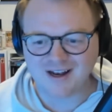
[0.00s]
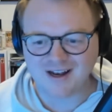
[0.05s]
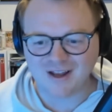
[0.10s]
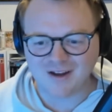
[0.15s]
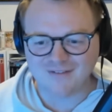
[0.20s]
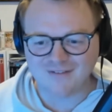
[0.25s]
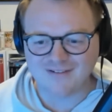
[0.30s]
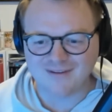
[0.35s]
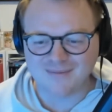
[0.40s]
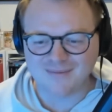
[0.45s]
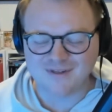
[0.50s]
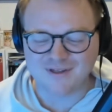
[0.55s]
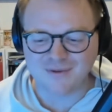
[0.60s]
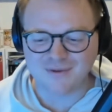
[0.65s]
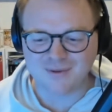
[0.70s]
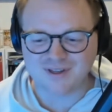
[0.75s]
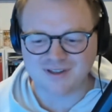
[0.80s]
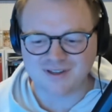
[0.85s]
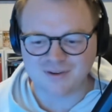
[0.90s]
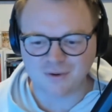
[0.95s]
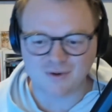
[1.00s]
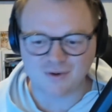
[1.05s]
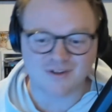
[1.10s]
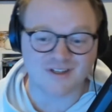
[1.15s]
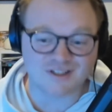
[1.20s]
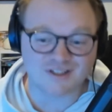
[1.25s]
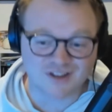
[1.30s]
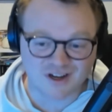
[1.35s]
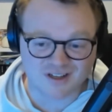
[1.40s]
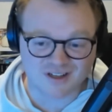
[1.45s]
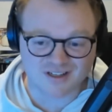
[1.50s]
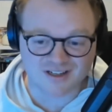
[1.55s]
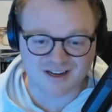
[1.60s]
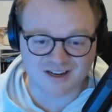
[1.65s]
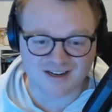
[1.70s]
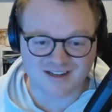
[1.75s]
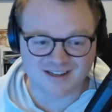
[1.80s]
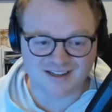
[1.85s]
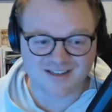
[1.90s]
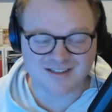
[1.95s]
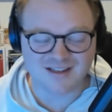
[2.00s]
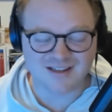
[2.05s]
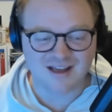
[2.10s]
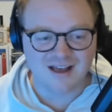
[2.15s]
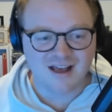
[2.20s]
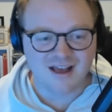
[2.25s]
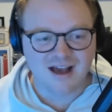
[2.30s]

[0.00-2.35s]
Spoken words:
a lot of limited with, or discuss it at least.